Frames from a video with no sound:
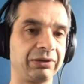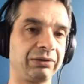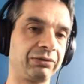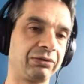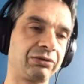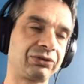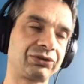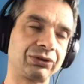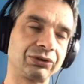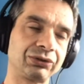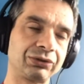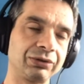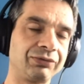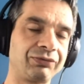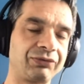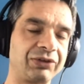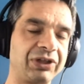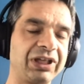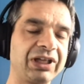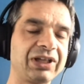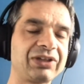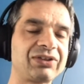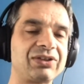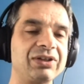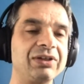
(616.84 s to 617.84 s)
sort of
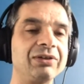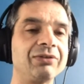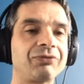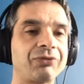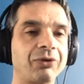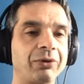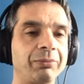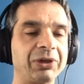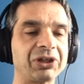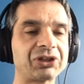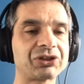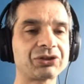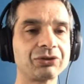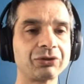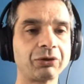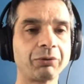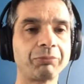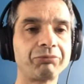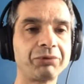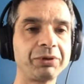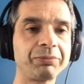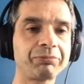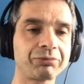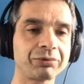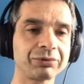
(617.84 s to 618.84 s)
get the information or
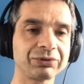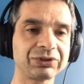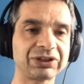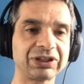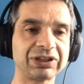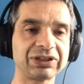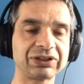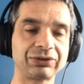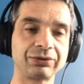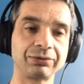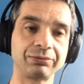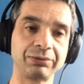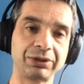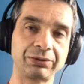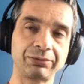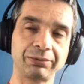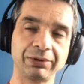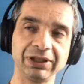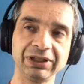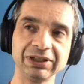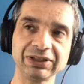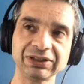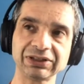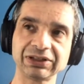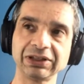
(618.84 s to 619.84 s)
pre-process the
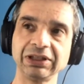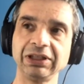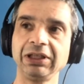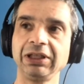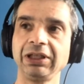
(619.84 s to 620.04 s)
request,